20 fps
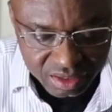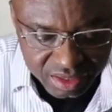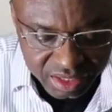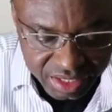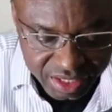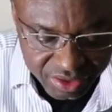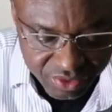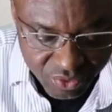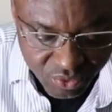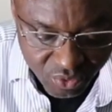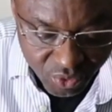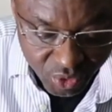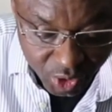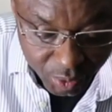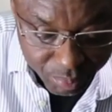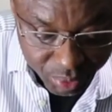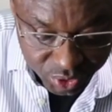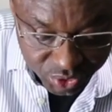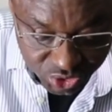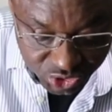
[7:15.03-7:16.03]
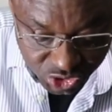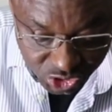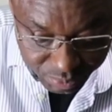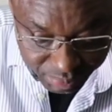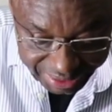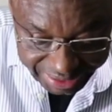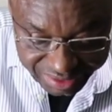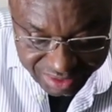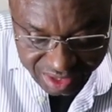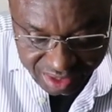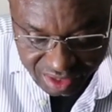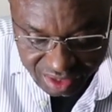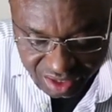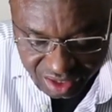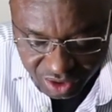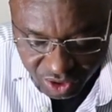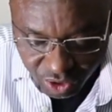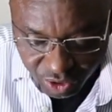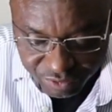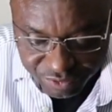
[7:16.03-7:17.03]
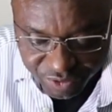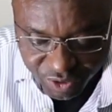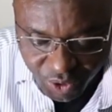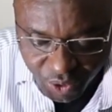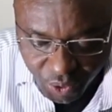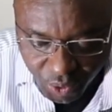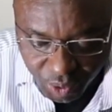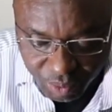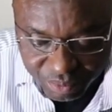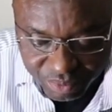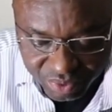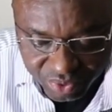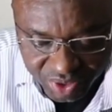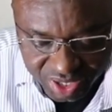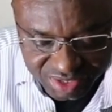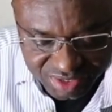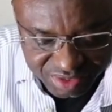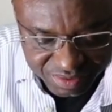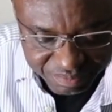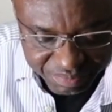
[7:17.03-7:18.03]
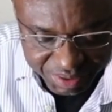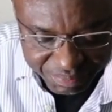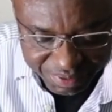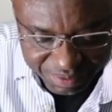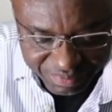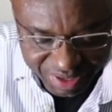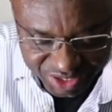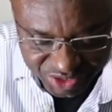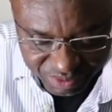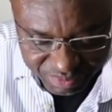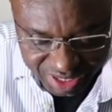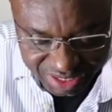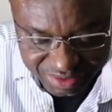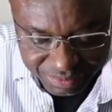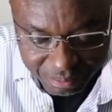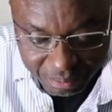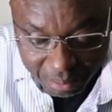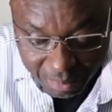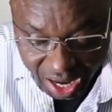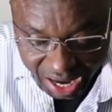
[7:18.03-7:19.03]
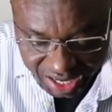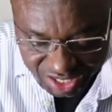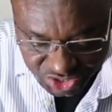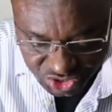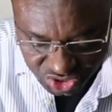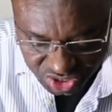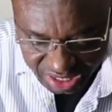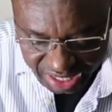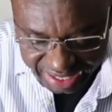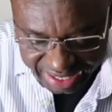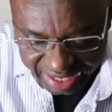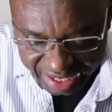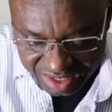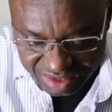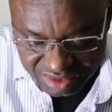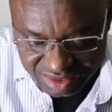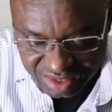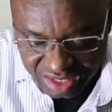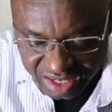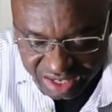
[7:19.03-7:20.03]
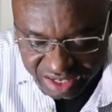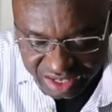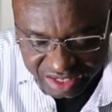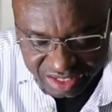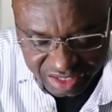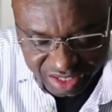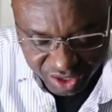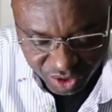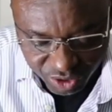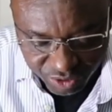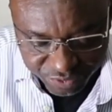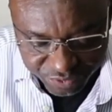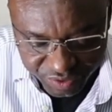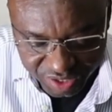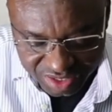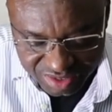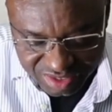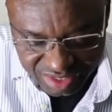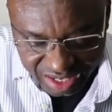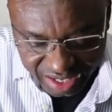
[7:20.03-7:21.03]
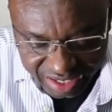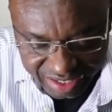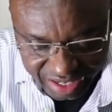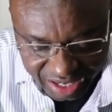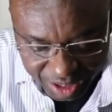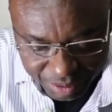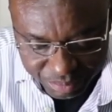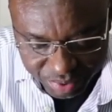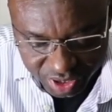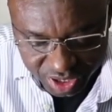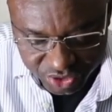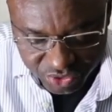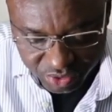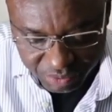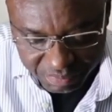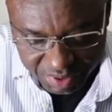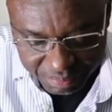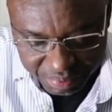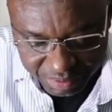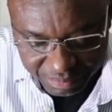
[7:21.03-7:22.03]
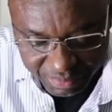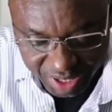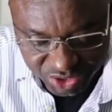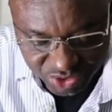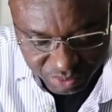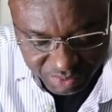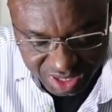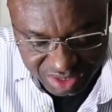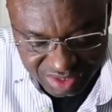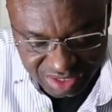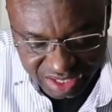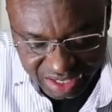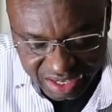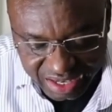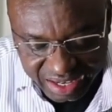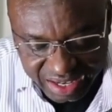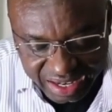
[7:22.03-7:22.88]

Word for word: the reproducibility of home wrist BP measurement matched against the office and ambulatory BP measurements.